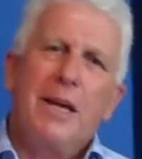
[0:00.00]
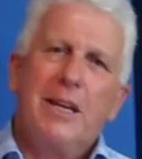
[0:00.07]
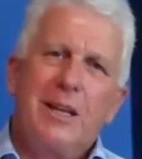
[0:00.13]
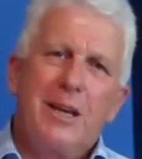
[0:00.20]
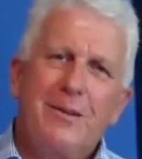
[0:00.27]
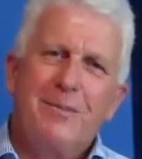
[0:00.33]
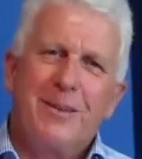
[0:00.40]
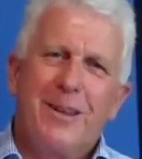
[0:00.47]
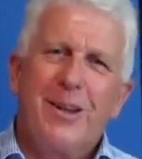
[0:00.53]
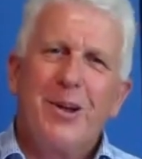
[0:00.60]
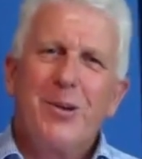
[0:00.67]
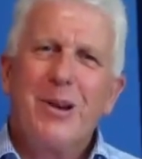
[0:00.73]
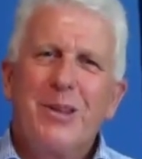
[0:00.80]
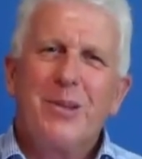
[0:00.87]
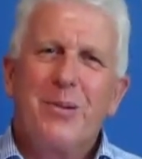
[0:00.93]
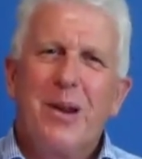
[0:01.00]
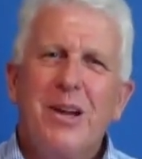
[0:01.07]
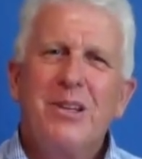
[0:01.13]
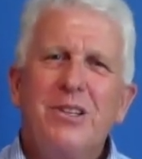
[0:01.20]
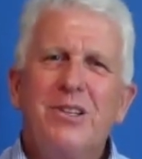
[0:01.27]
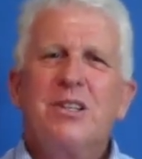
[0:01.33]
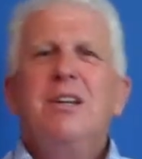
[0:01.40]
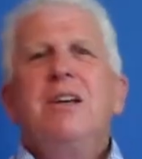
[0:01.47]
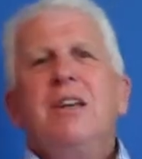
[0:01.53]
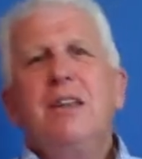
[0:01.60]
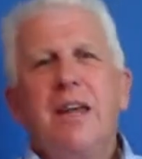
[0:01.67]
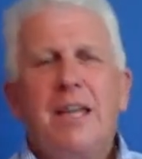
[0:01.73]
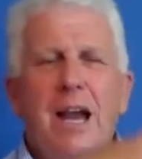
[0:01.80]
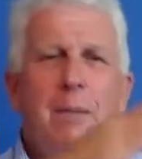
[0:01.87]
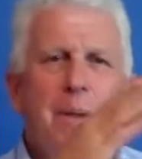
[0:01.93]
they're going to get it for the lower end of the range.
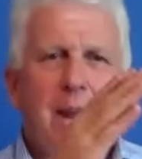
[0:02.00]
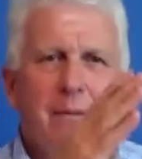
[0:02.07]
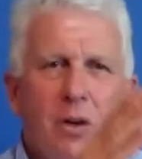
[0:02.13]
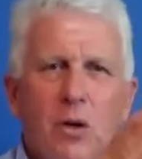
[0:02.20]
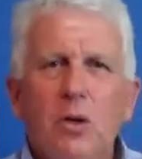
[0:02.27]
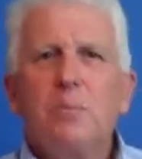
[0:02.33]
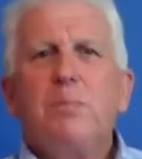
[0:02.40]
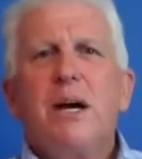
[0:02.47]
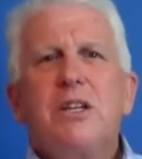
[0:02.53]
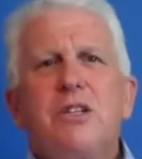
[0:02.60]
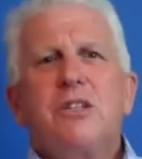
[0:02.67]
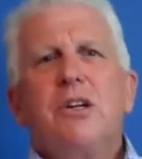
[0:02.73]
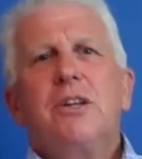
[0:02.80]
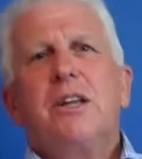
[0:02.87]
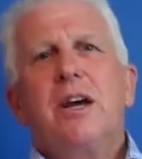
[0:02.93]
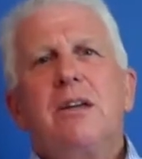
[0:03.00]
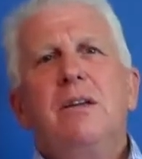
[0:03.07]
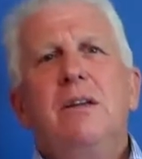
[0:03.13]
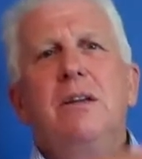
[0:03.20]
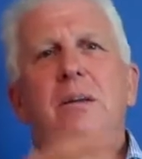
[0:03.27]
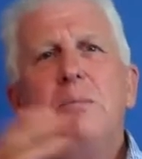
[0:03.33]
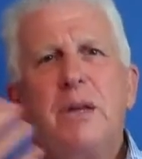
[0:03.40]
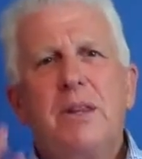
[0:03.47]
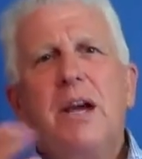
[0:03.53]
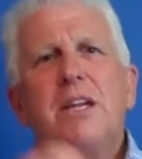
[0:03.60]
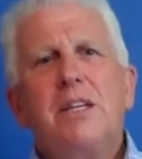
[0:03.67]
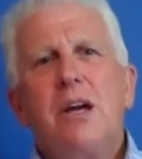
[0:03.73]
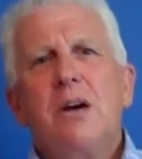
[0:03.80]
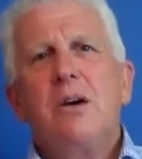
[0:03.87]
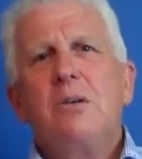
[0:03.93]
They come and have a look based on that, but they
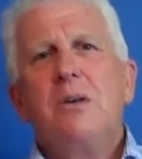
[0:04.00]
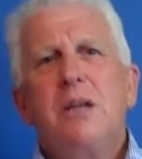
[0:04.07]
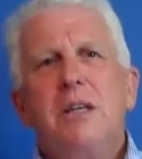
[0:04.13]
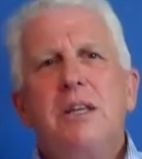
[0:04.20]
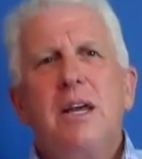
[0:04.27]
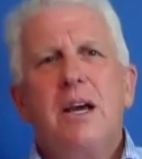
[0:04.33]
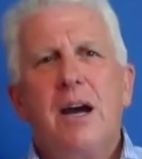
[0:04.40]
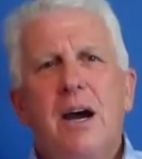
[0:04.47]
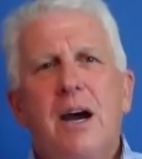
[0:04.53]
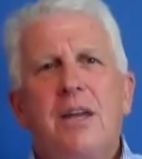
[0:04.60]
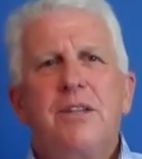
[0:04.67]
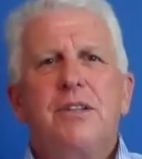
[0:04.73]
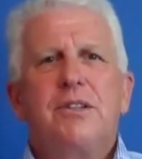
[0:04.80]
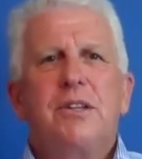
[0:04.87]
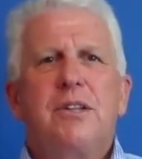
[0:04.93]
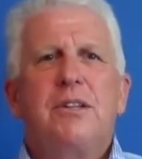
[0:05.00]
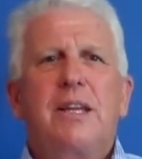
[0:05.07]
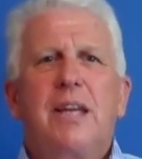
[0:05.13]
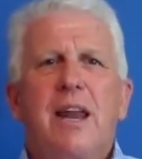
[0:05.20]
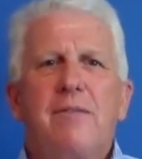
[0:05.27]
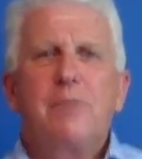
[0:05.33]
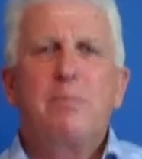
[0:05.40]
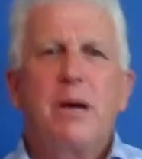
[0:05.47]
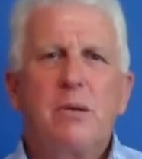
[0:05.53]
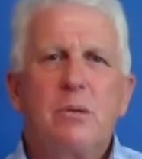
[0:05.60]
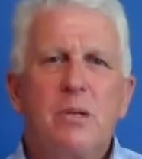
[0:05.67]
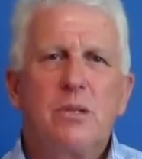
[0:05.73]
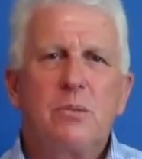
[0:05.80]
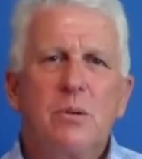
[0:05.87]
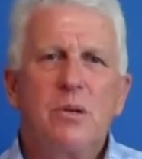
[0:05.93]
know in their hearts that they're going to have to pay
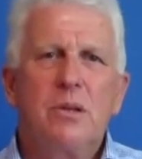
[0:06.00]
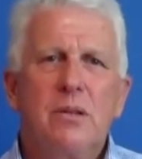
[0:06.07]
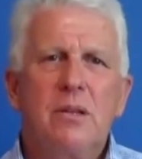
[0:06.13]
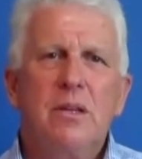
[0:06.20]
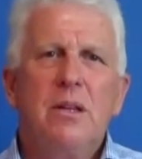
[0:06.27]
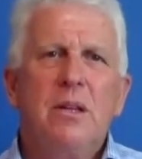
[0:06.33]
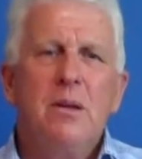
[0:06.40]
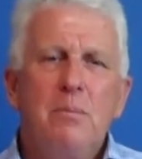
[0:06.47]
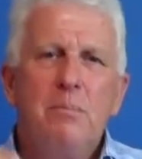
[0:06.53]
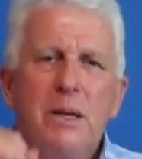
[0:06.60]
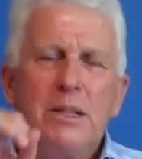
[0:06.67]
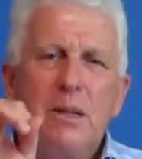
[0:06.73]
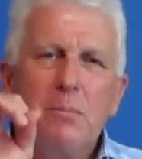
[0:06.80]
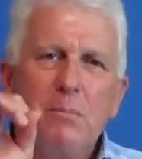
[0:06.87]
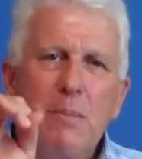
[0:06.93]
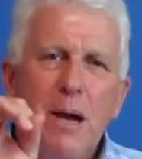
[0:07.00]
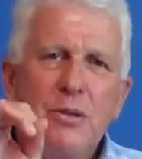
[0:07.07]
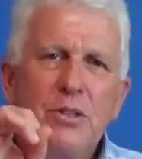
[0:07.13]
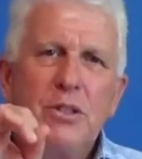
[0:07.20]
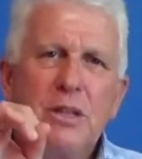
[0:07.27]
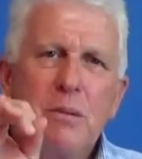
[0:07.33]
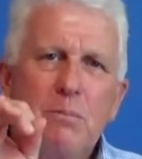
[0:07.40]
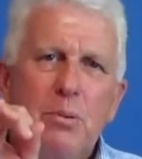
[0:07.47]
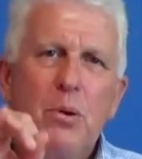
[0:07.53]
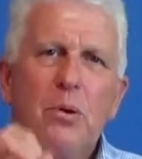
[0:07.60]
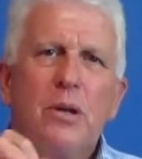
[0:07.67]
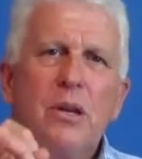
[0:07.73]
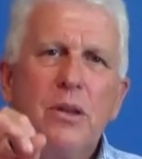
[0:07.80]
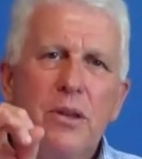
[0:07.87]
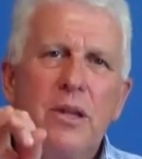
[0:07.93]
what it's worth. But the most
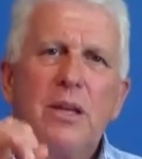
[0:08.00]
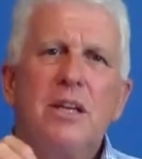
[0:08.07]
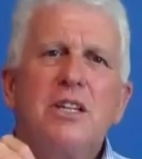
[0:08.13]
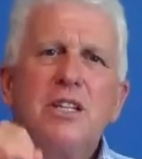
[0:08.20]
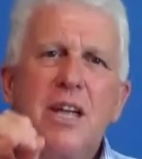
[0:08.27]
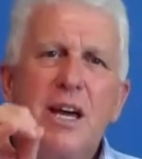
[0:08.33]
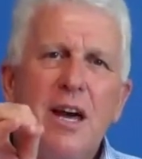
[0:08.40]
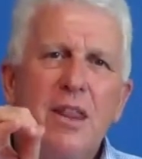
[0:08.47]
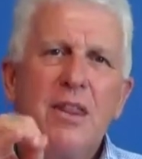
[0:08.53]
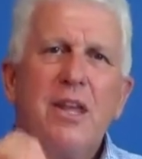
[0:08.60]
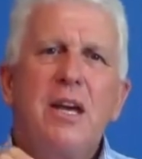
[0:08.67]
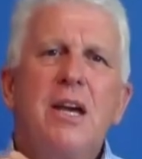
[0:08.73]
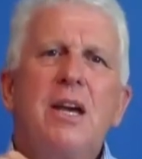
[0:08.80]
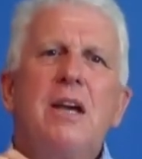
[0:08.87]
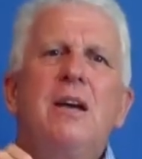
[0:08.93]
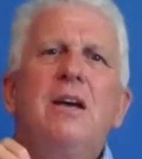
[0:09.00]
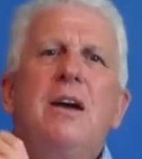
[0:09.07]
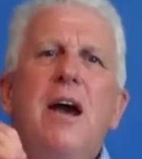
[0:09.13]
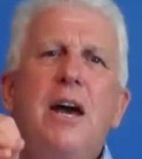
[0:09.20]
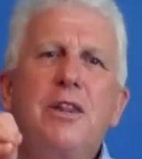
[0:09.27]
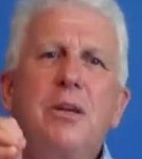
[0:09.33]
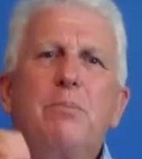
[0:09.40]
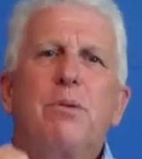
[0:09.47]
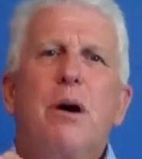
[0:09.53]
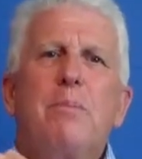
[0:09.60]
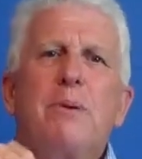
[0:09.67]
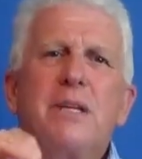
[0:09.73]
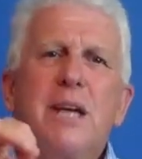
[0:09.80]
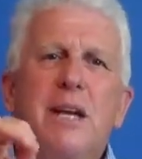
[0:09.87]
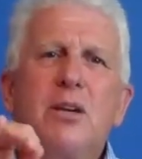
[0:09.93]
important thing is they are there at the
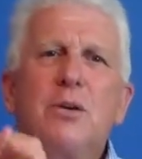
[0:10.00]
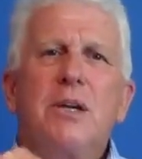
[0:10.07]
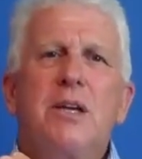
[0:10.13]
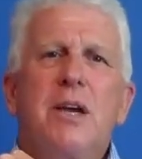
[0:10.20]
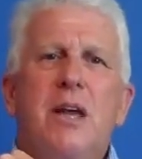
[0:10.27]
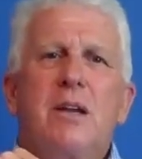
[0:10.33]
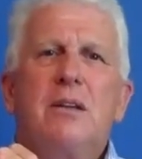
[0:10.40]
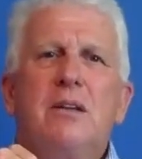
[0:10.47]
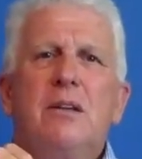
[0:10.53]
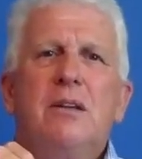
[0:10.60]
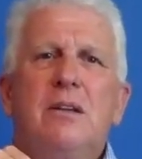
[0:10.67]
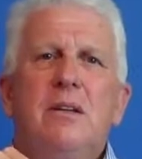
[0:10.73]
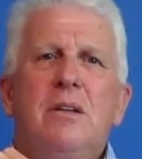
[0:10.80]
property and looking at it.